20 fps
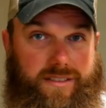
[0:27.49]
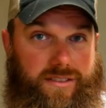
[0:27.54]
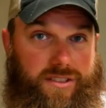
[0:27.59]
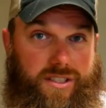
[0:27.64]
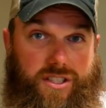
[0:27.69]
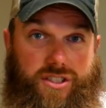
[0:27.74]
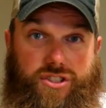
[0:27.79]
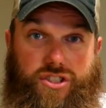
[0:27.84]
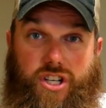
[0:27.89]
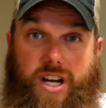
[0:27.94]

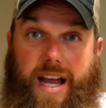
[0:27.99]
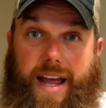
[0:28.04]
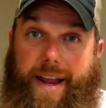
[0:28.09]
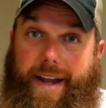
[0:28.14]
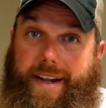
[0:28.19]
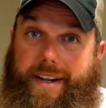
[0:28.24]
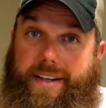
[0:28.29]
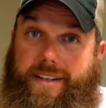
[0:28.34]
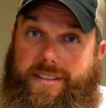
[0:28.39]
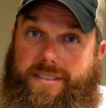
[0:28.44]
just try
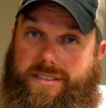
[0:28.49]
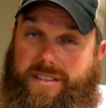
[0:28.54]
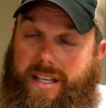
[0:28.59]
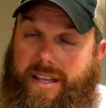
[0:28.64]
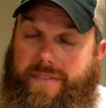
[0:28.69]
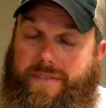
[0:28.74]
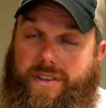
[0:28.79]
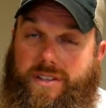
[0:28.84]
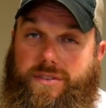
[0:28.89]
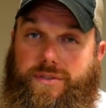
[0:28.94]
it. See
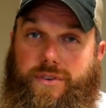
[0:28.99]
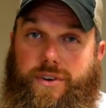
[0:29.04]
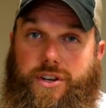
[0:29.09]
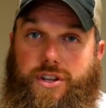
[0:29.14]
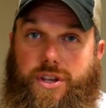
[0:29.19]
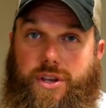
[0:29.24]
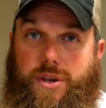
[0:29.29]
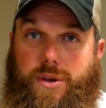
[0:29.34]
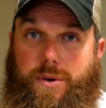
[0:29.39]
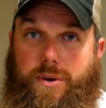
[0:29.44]
if it's for
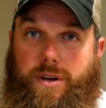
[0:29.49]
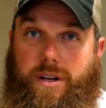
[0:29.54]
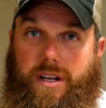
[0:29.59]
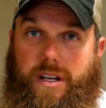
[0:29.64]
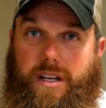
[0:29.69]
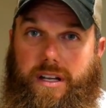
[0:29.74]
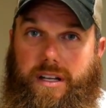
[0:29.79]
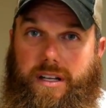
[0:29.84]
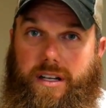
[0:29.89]
you.